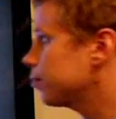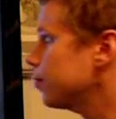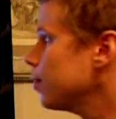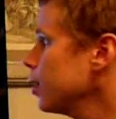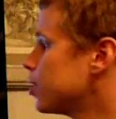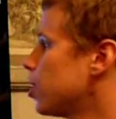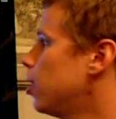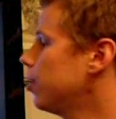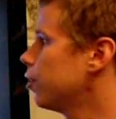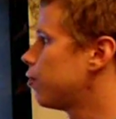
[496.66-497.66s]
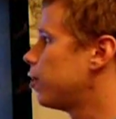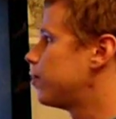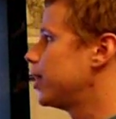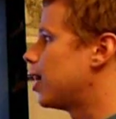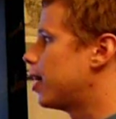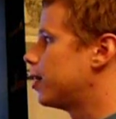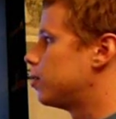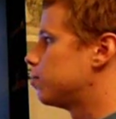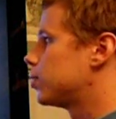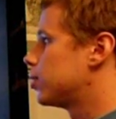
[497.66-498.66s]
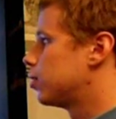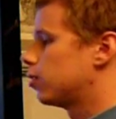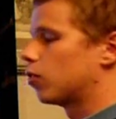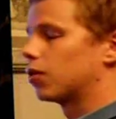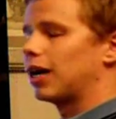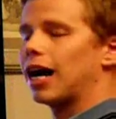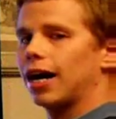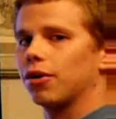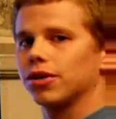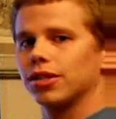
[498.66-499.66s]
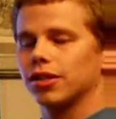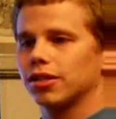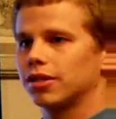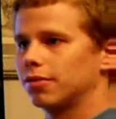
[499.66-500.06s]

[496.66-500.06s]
it's 150 items, or irises,